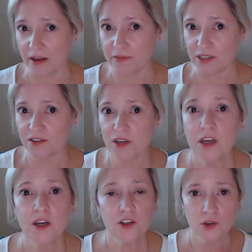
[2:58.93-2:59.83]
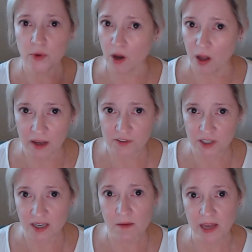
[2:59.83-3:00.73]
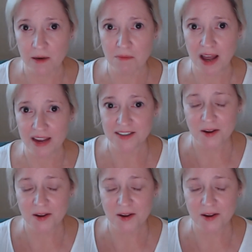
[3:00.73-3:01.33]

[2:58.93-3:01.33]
evidence. So we all have to keep that in mind.